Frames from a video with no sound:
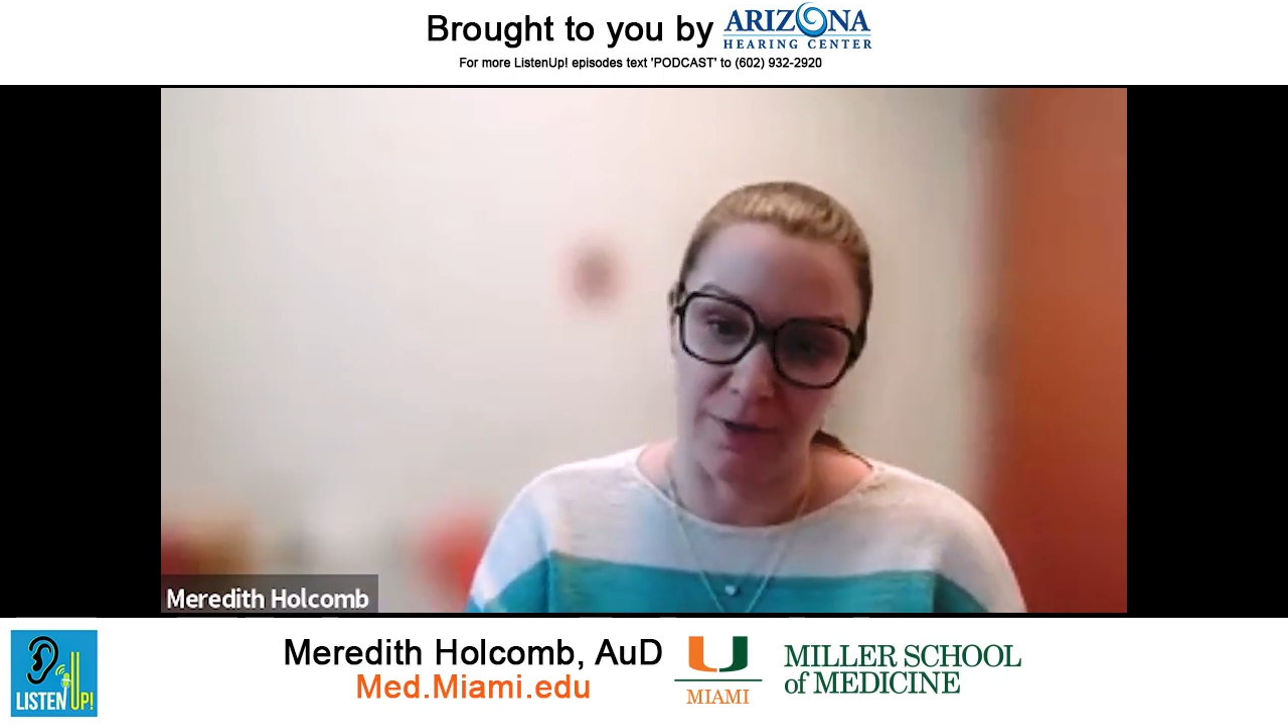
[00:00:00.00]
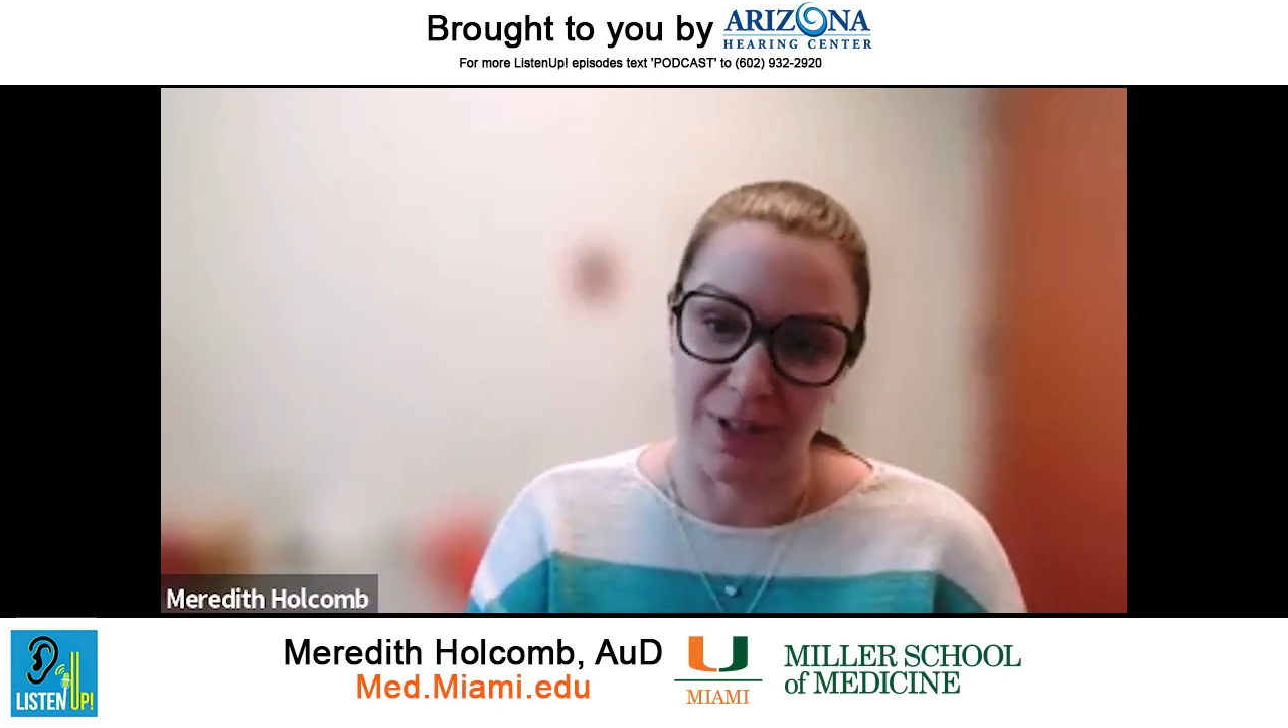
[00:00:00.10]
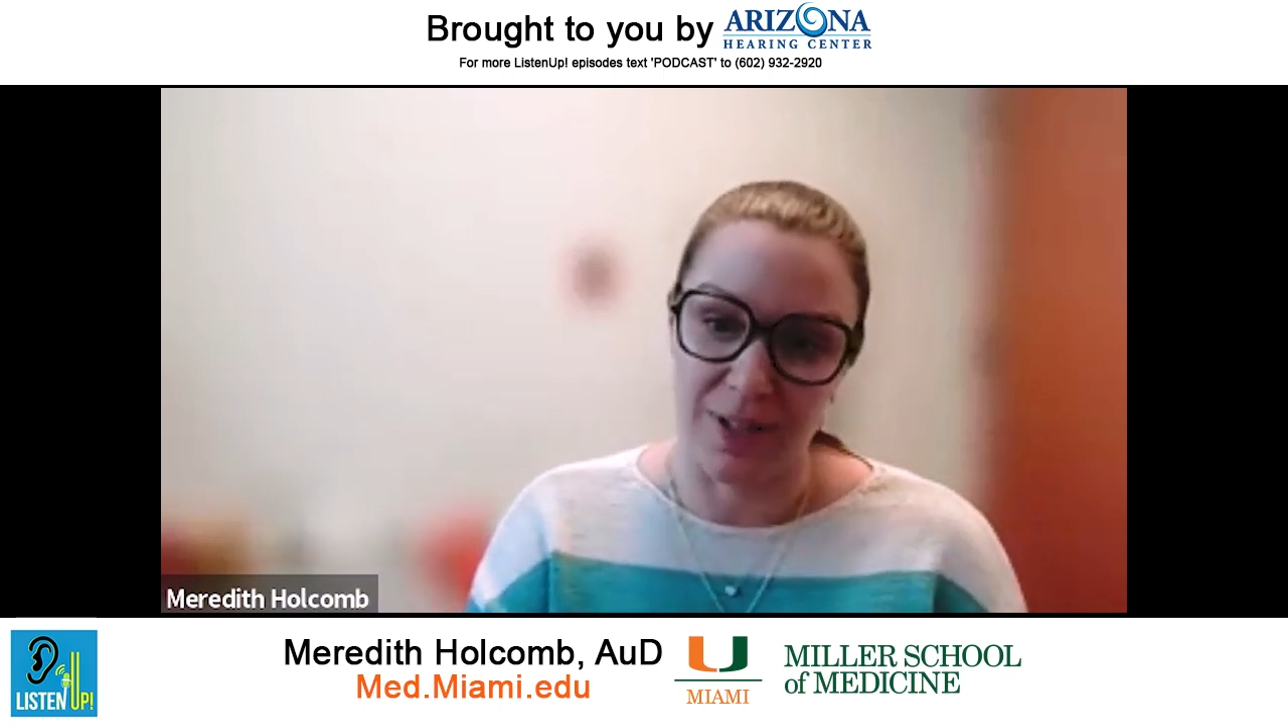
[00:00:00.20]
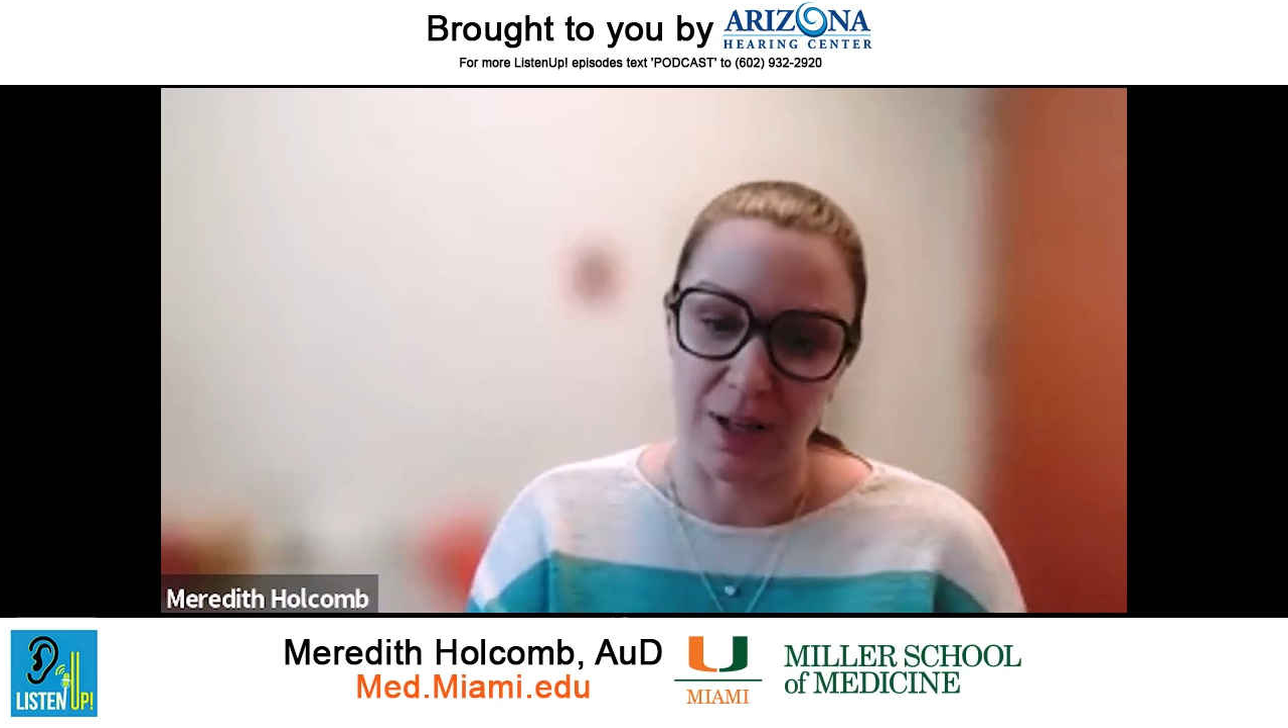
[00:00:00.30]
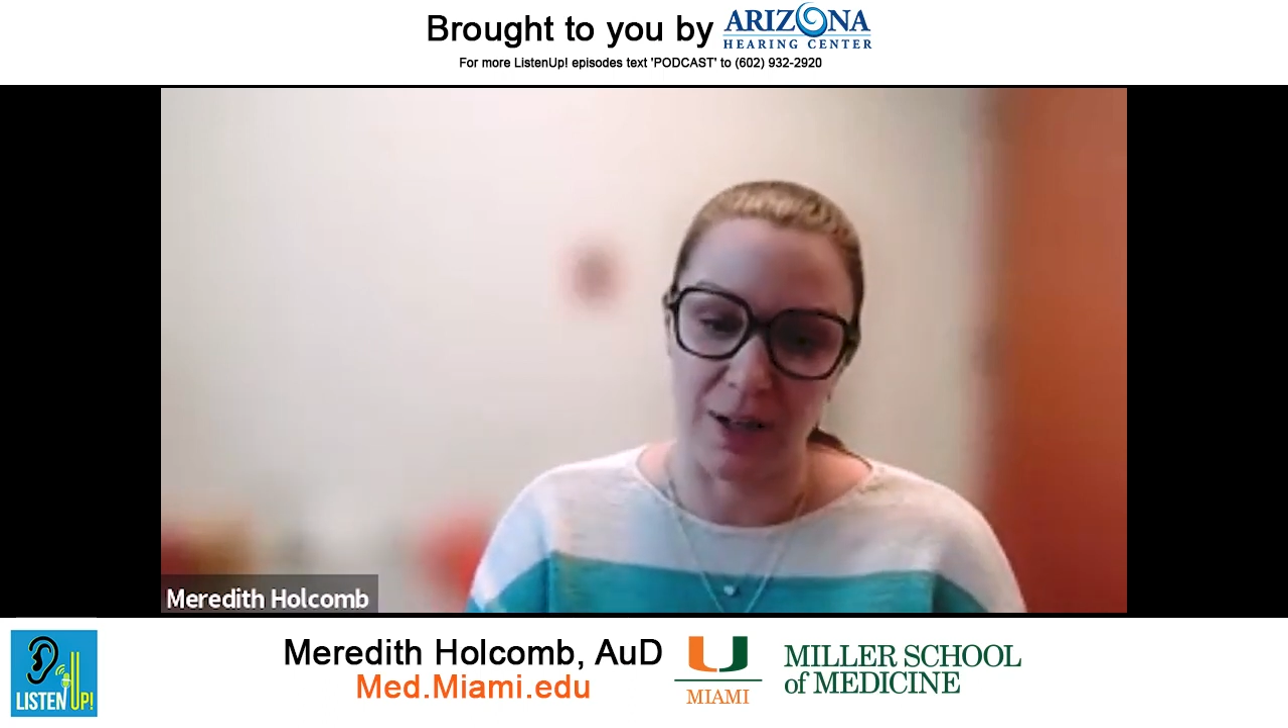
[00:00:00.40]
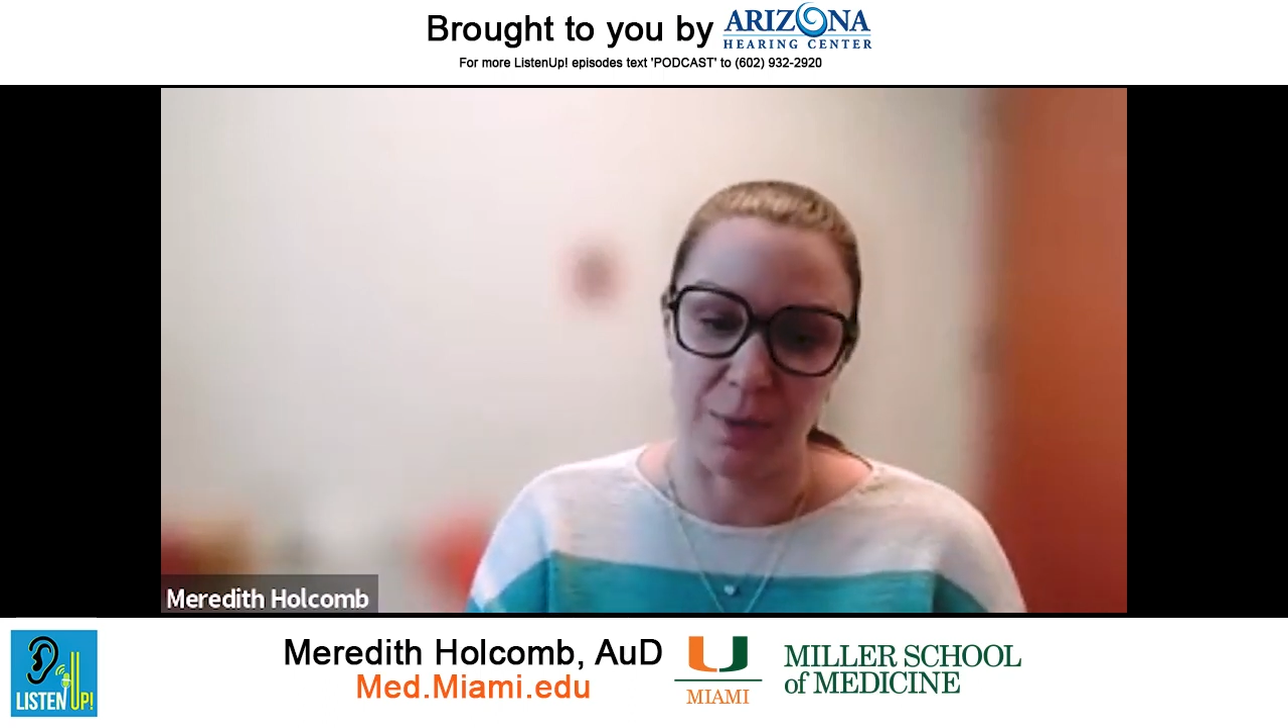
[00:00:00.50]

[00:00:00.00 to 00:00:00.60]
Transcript: visit.